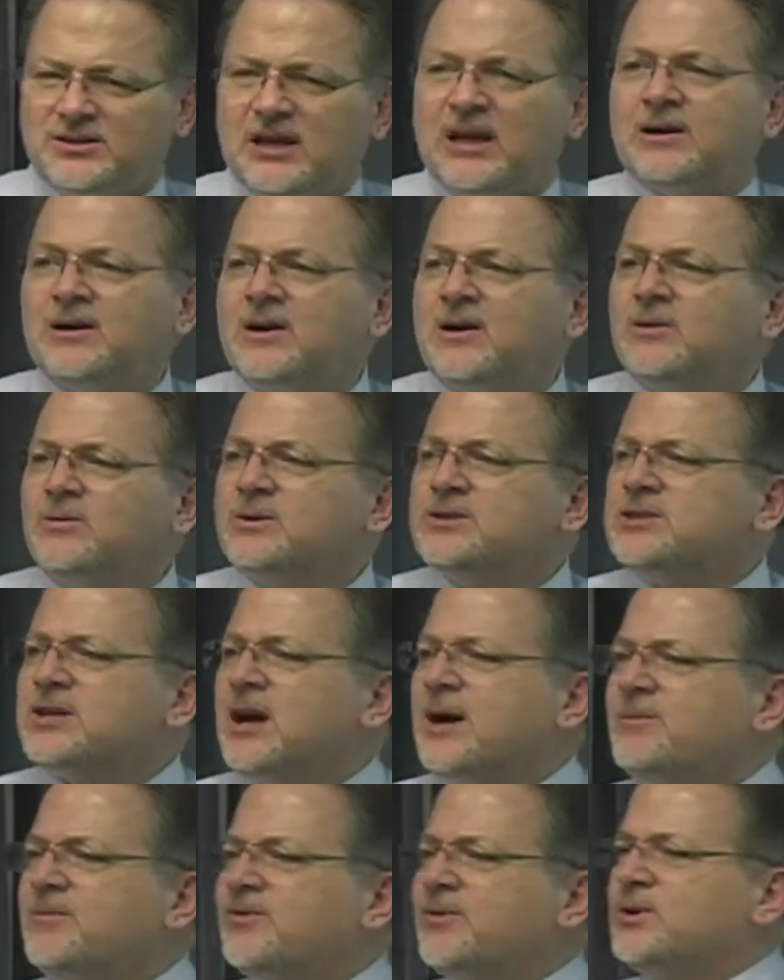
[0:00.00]
Yeah, was
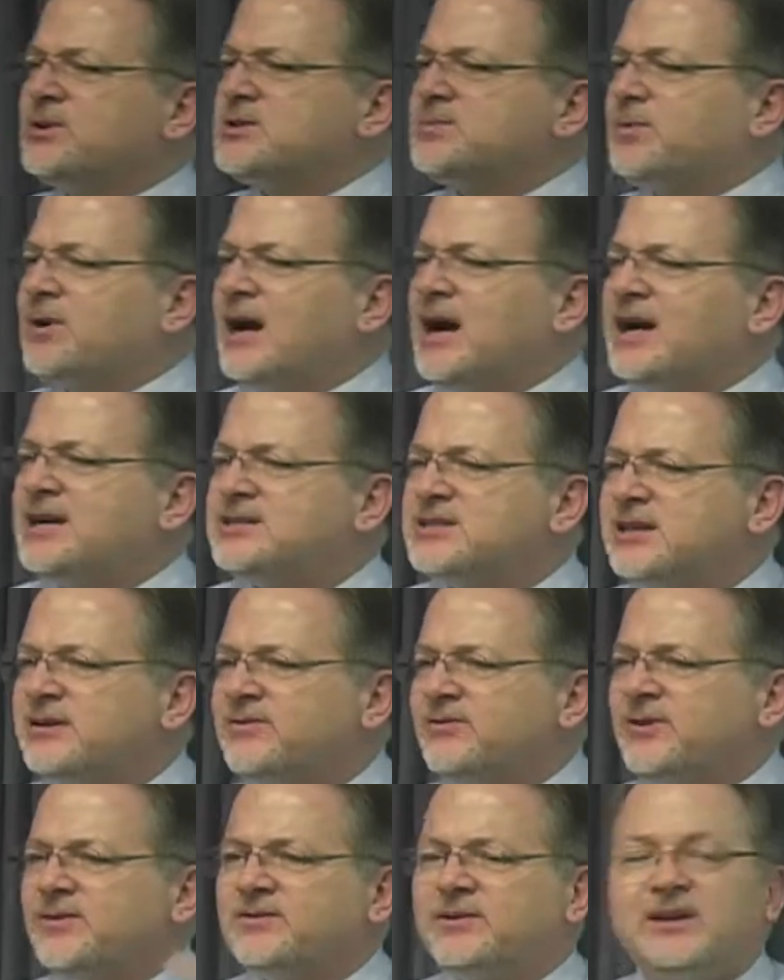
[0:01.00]
first prize, and
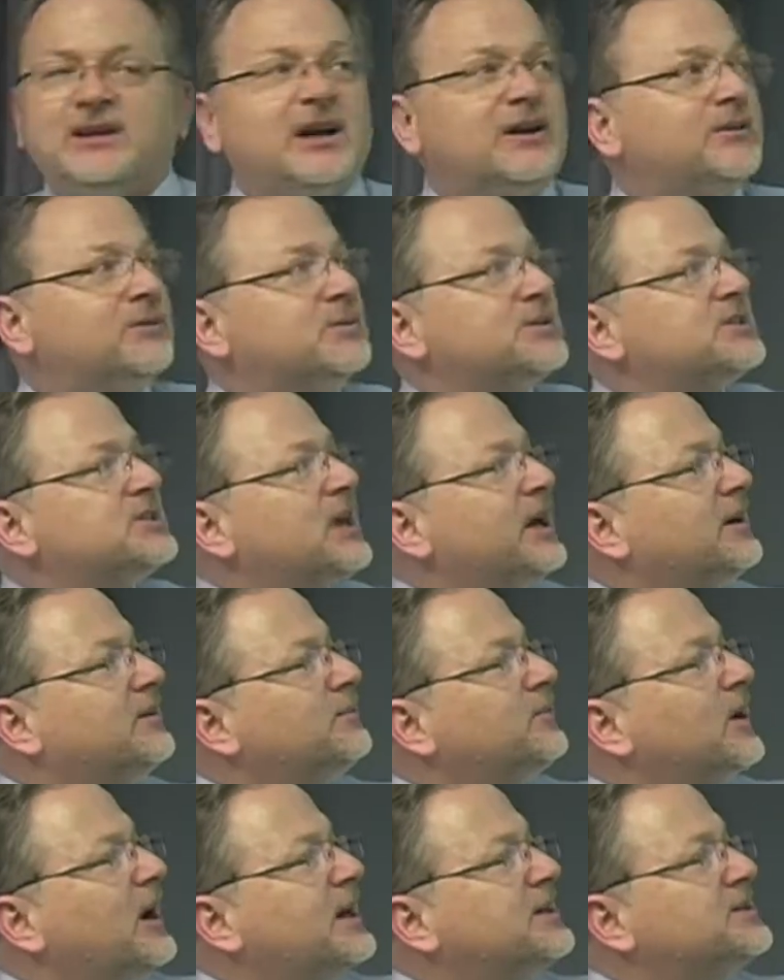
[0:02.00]
$1,500 was second
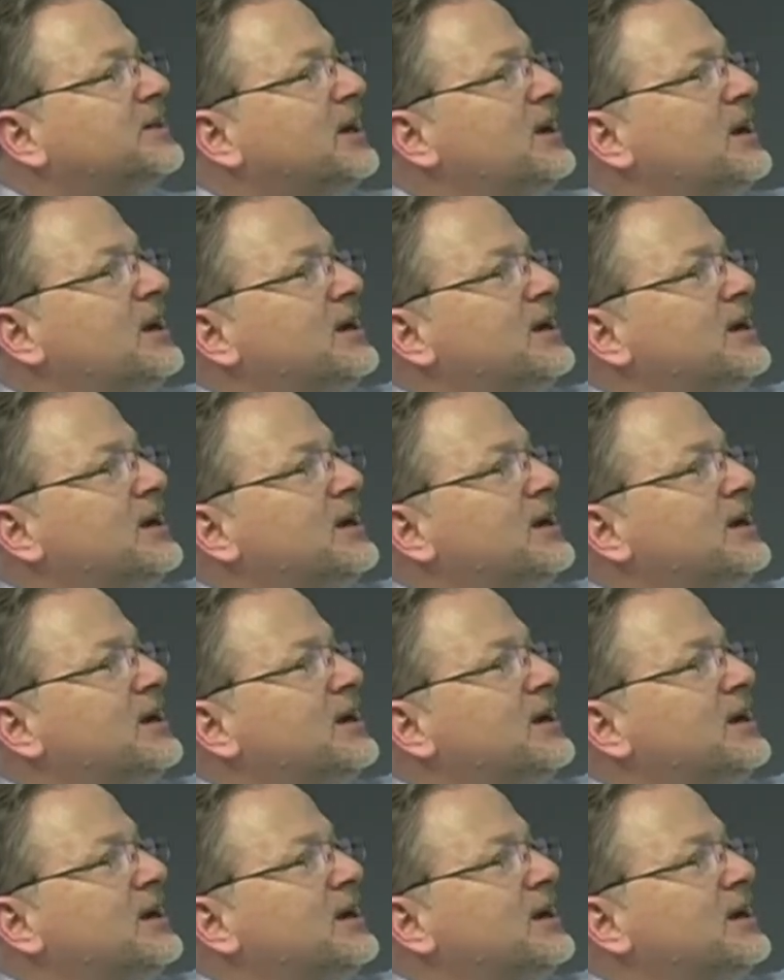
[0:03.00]
prize.